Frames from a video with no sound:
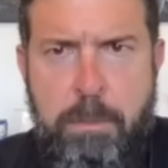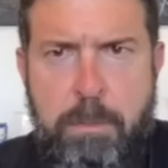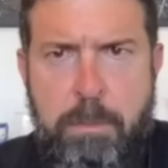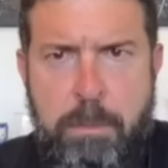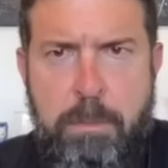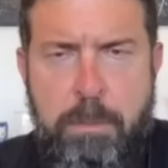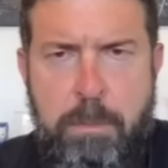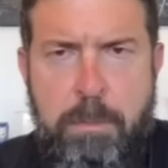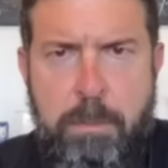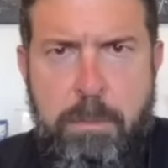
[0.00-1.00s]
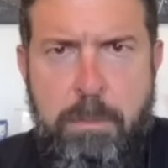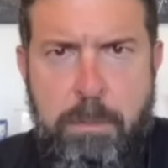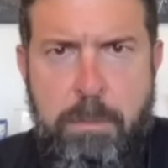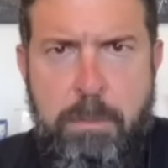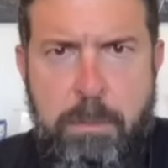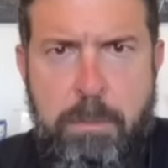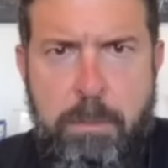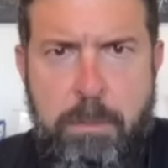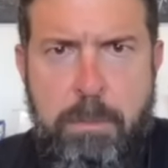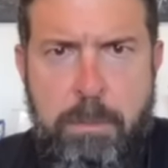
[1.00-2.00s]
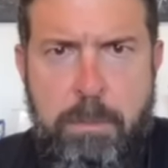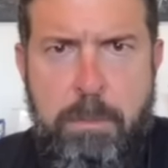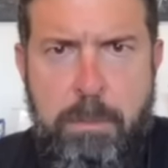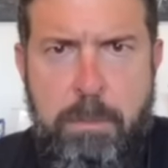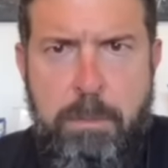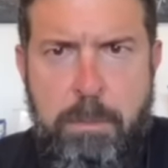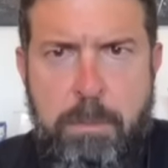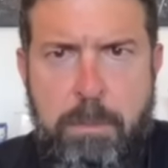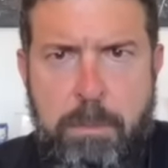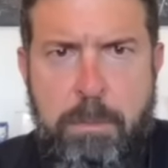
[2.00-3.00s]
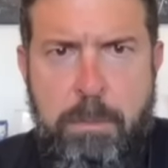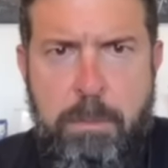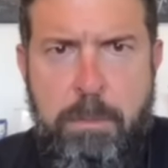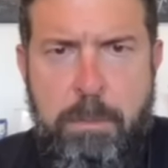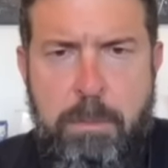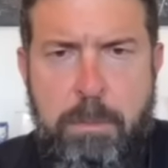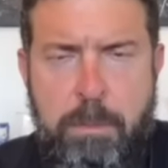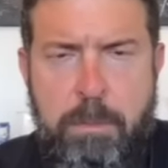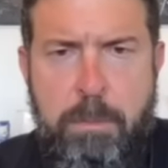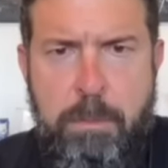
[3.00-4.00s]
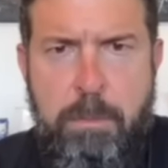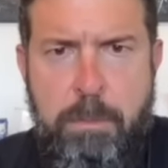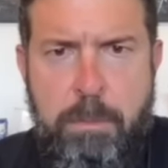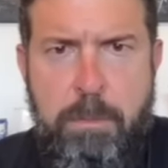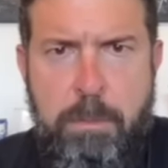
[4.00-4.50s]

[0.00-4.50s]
The person shown says nothing.